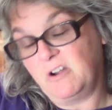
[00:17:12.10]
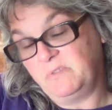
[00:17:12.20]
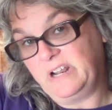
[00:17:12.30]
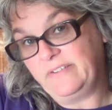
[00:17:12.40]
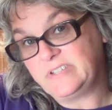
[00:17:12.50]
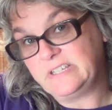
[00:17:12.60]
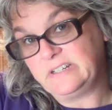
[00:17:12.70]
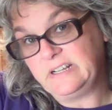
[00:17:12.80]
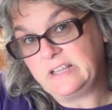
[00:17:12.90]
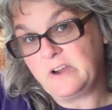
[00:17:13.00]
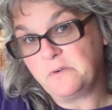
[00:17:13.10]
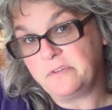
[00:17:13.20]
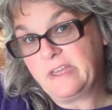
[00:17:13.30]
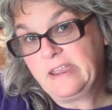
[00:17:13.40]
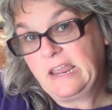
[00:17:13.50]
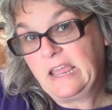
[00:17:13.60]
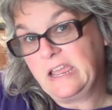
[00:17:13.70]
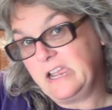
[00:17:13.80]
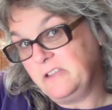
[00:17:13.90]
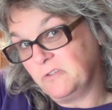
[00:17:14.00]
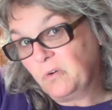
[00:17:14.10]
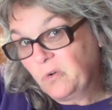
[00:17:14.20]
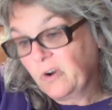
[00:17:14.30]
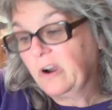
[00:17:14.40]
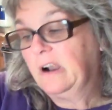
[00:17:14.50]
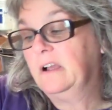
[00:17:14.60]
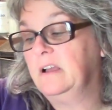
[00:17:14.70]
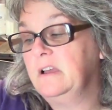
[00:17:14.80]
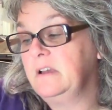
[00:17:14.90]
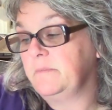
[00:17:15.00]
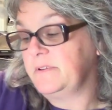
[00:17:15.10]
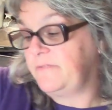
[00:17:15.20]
I wouldn't have to sit and eat the whole thing, either or. But